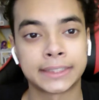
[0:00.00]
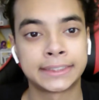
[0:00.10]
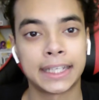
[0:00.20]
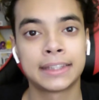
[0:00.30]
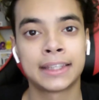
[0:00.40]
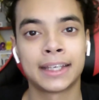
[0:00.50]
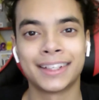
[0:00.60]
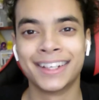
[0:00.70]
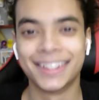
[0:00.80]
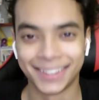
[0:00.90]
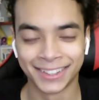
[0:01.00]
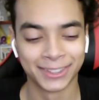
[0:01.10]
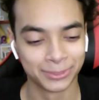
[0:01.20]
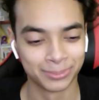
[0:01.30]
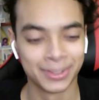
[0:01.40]
said that...
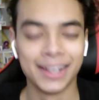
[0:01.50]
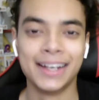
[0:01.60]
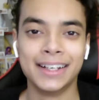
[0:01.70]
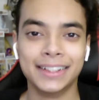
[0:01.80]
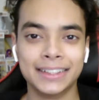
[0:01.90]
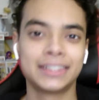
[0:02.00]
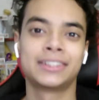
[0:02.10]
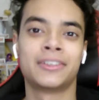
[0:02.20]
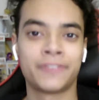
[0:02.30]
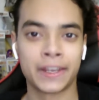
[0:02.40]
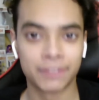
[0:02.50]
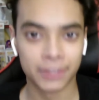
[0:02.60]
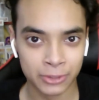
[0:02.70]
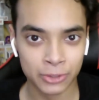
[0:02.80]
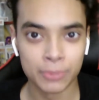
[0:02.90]
this is their
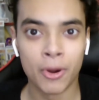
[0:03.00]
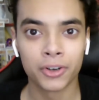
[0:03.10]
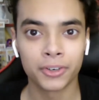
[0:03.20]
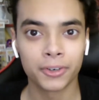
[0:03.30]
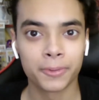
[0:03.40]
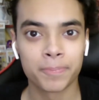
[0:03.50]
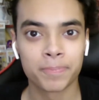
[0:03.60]
favorite two-parter,